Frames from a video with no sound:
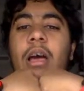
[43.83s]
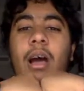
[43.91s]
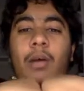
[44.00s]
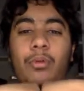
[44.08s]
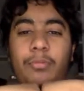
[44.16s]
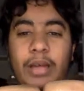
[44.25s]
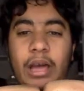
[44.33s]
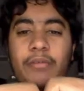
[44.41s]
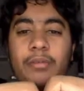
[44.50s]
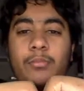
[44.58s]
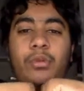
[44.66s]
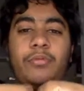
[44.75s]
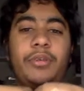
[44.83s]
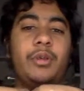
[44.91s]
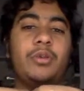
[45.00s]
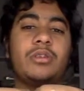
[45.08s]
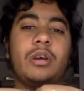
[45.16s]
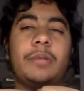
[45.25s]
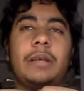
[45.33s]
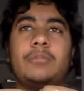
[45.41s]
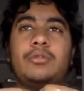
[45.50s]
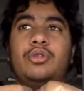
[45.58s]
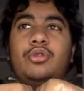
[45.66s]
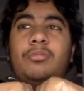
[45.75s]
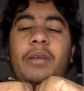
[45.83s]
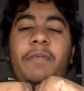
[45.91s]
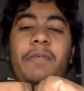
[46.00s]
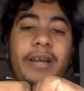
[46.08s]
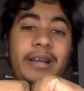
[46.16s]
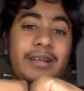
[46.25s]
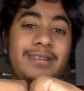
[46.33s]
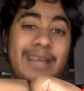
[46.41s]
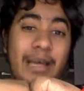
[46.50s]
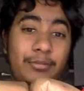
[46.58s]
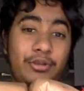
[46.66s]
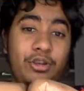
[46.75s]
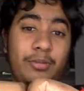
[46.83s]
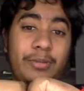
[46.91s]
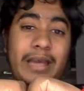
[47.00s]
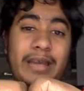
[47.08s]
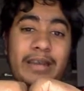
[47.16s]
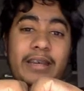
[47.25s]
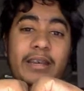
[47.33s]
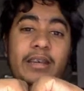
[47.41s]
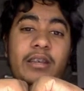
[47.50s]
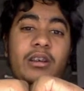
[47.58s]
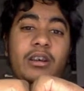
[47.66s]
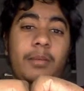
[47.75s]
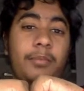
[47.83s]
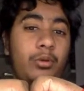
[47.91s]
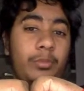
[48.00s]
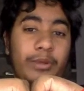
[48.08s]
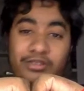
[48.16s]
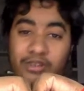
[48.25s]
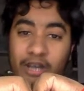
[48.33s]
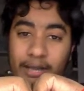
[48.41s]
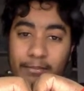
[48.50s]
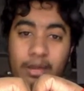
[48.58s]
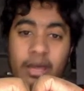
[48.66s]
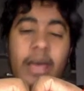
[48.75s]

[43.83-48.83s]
I will be having more videos coming up soon. My final exams are going to be ending in a couple of weeks' time,